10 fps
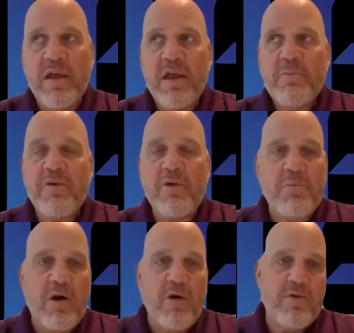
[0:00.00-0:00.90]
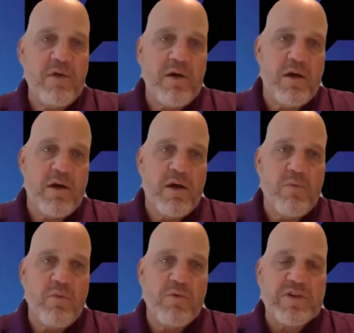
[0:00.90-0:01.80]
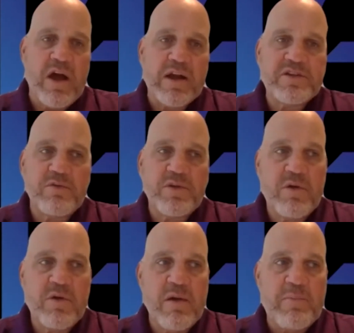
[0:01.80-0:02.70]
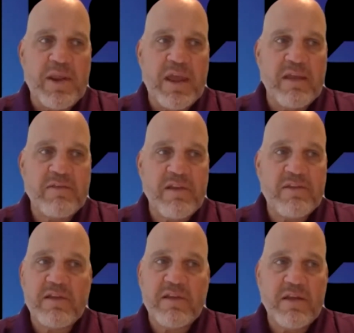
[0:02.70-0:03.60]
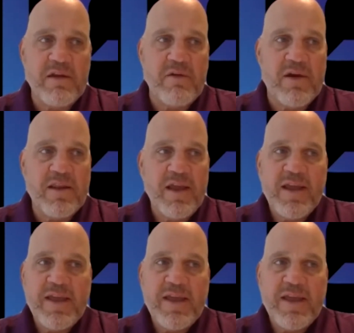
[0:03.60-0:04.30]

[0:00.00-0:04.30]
promote when we're talking to a new company is, listen, you know what?